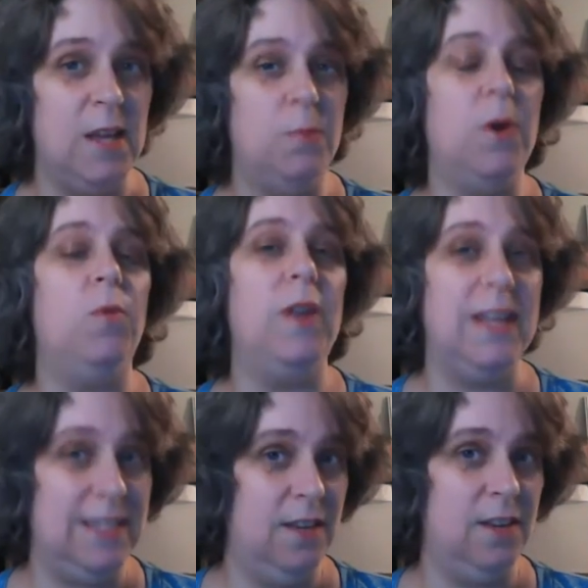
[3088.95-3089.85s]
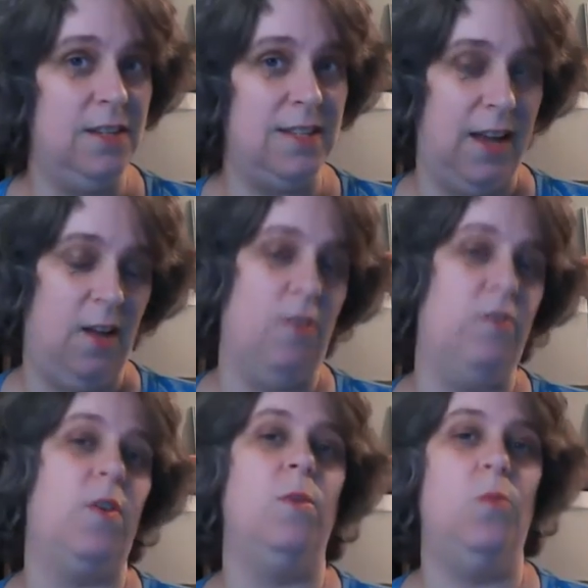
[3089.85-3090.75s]
But when I see a good sale
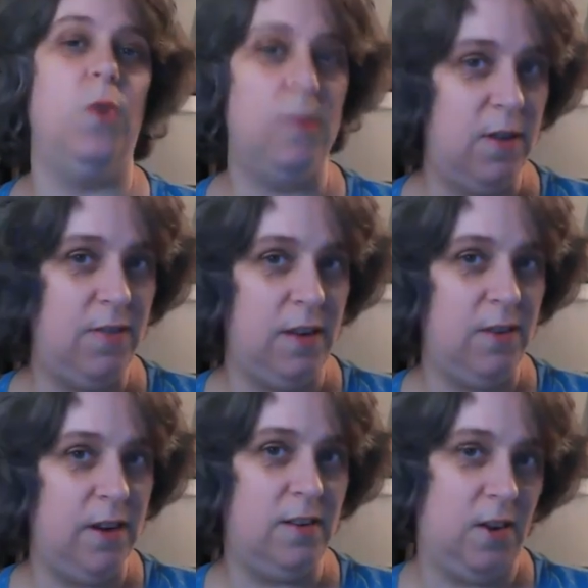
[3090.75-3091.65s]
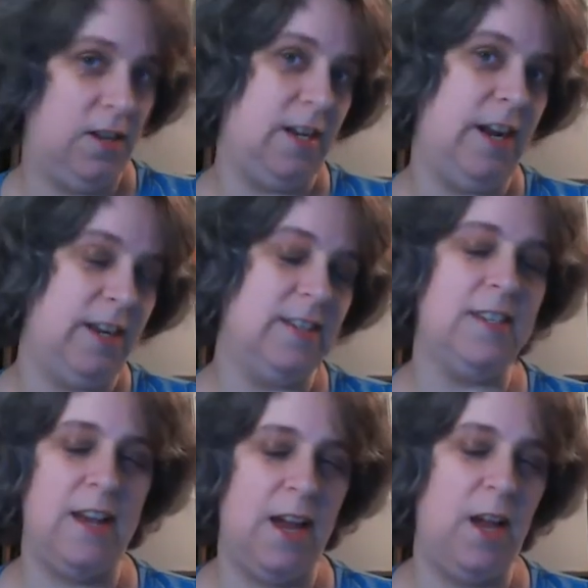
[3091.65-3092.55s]
from one of my favorite yarn dyers,
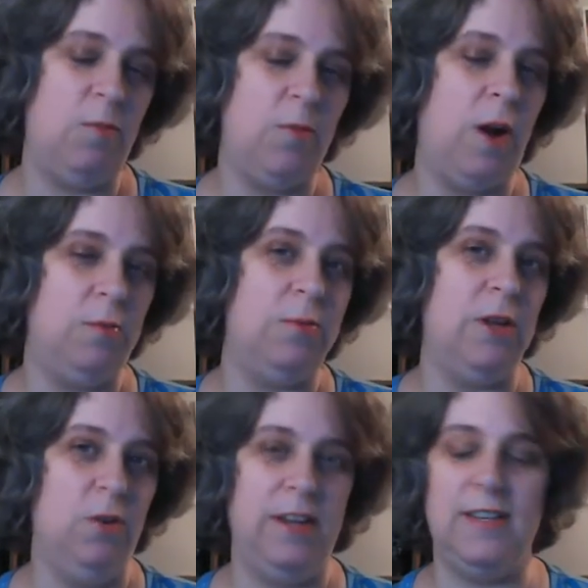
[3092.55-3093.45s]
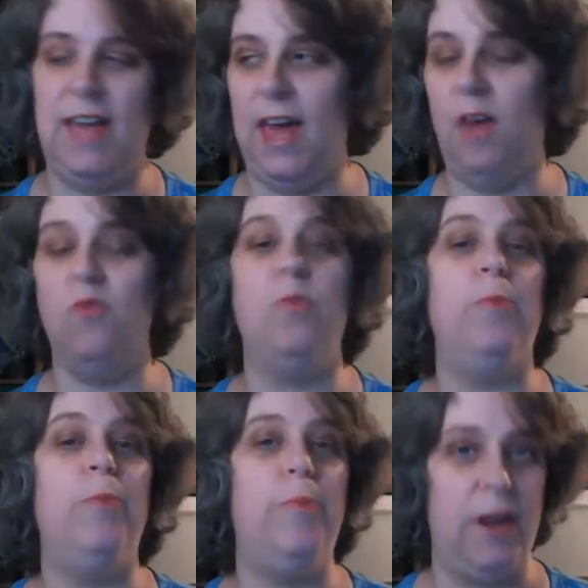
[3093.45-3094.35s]
I'm probably going to cave.
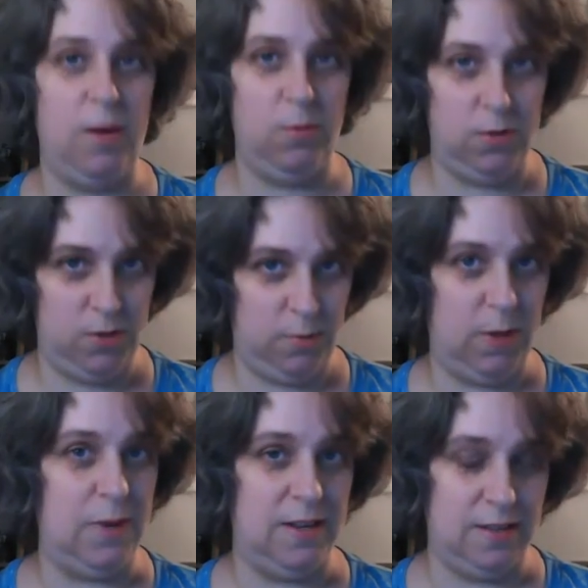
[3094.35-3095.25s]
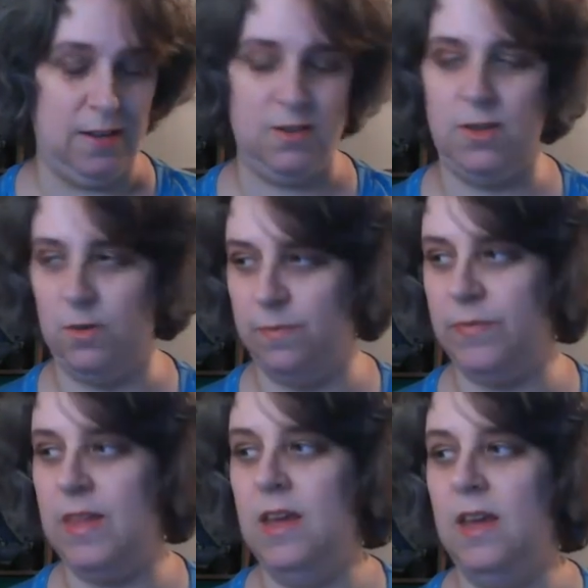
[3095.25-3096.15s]
But I will do my best not to
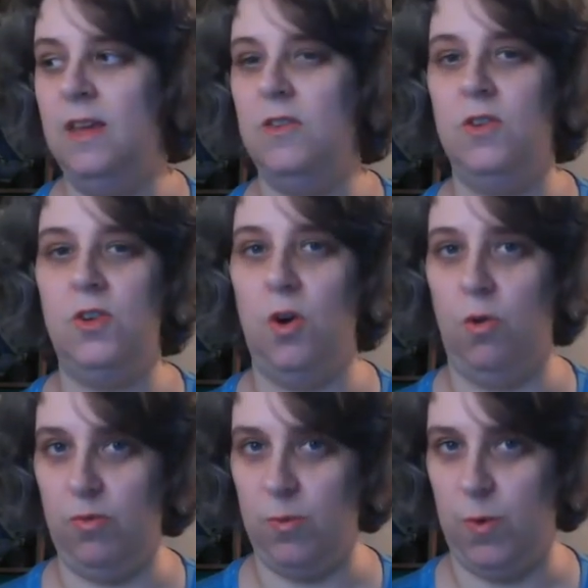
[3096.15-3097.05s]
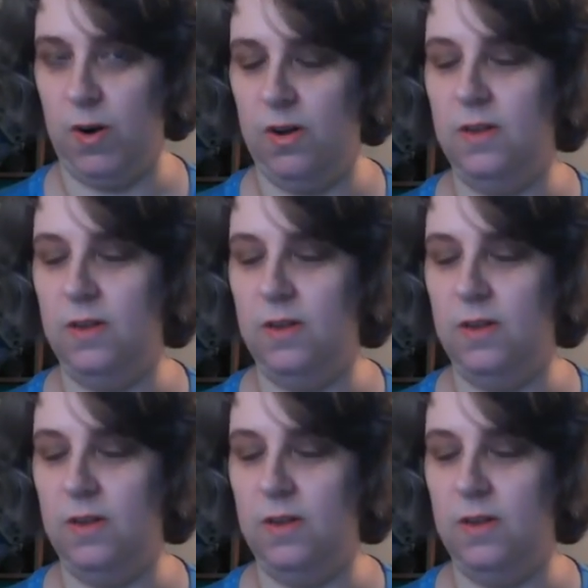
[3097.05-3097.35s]
go overboard.